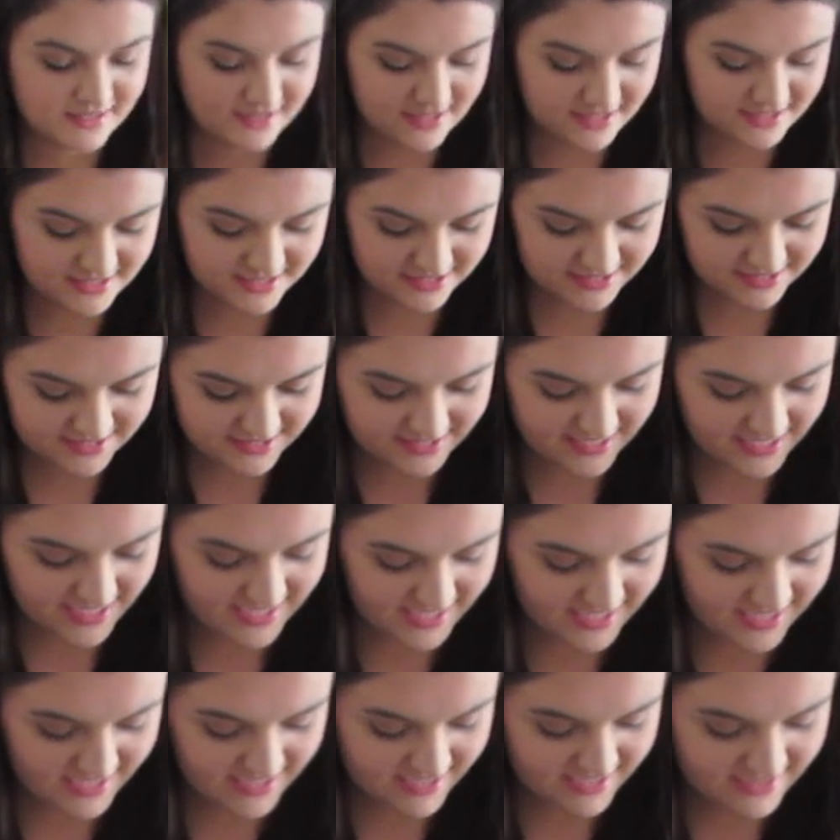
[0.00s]
That's
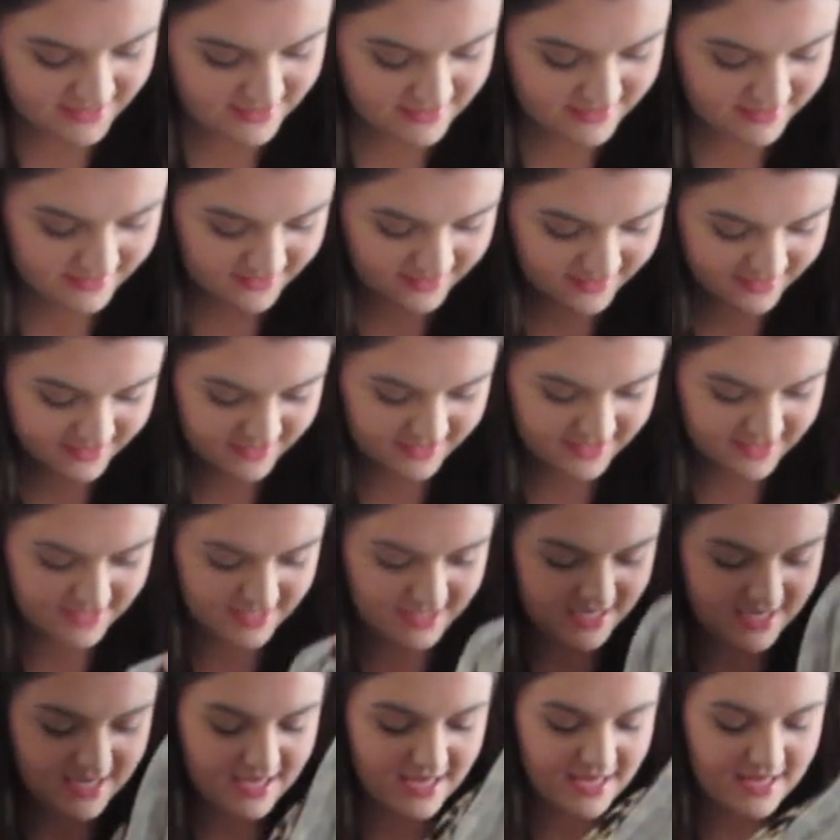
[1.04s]
exciting.
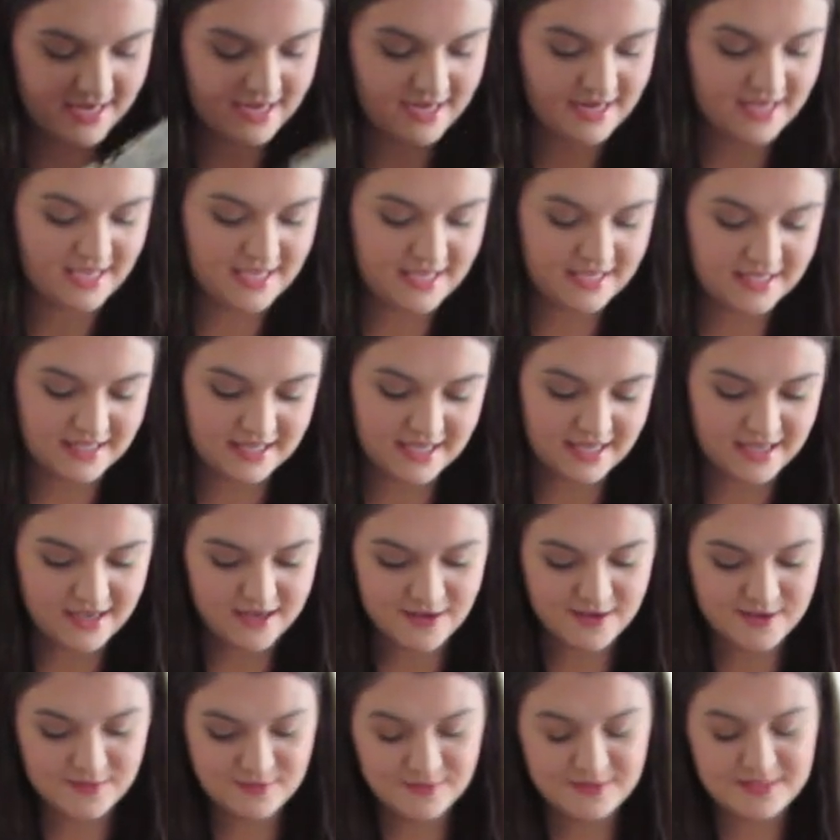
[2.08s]

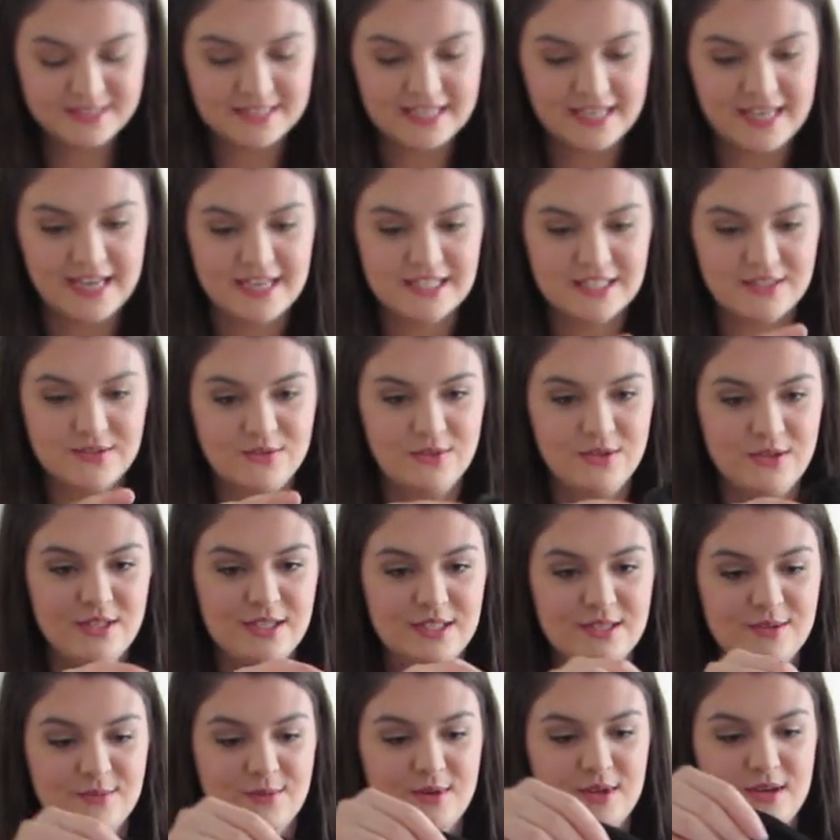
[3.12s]
Nightgowns. I asked for
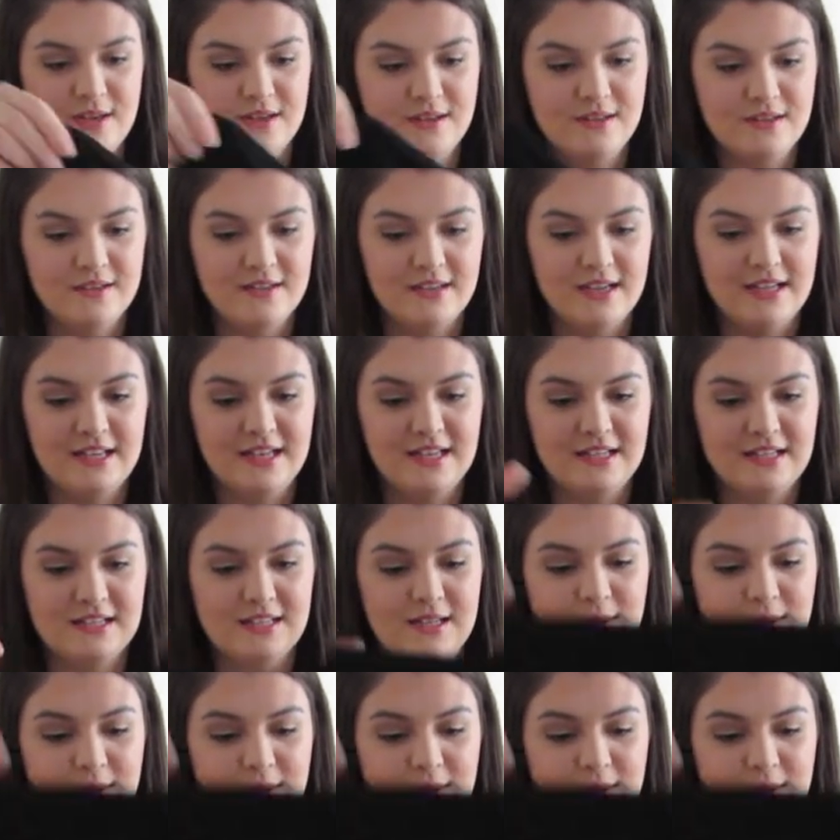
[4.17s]
this one. I need